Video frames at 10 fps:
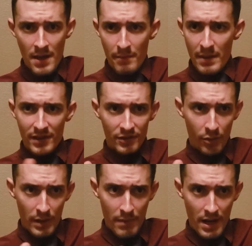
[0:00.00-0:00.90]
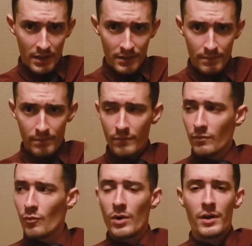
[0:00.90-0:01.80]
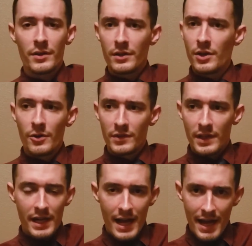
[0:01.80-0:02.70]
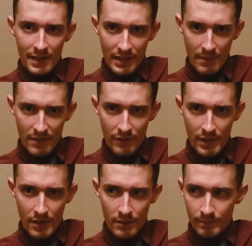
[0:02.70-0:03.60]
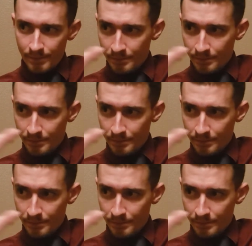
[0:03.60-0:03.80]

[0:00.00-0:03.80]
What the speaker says: Maybe it's $20, where you go get an eye exam every year,